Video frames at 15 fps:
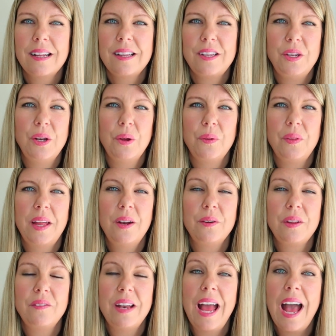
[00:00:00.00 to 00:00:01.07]
you know, they don't
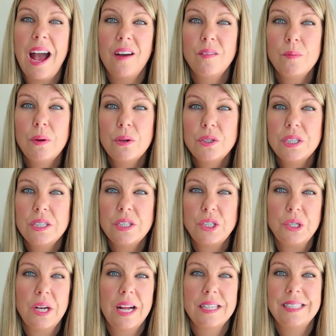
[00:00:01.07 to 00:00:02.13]
even have emotions.
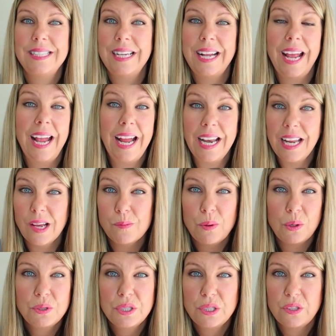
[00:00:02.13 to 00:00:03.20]
You're not seeing any
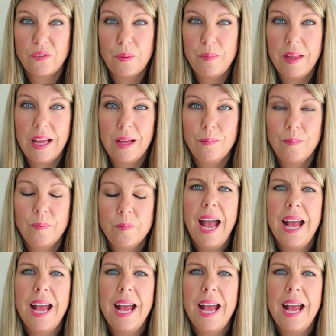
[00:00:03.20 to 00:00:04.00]
emotions from them.